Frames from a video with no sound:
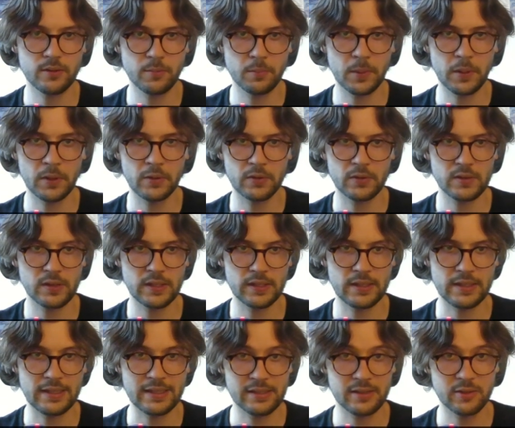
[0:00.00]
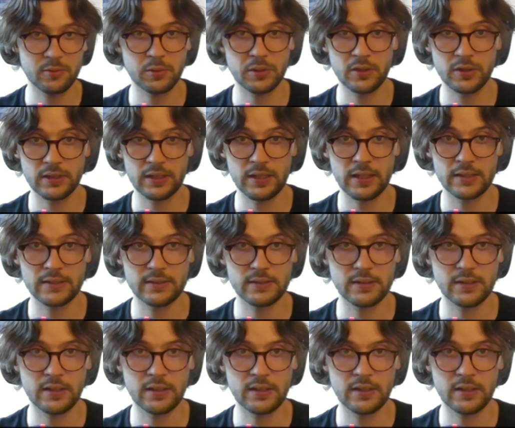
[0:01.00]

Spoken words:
but at least we're gonna get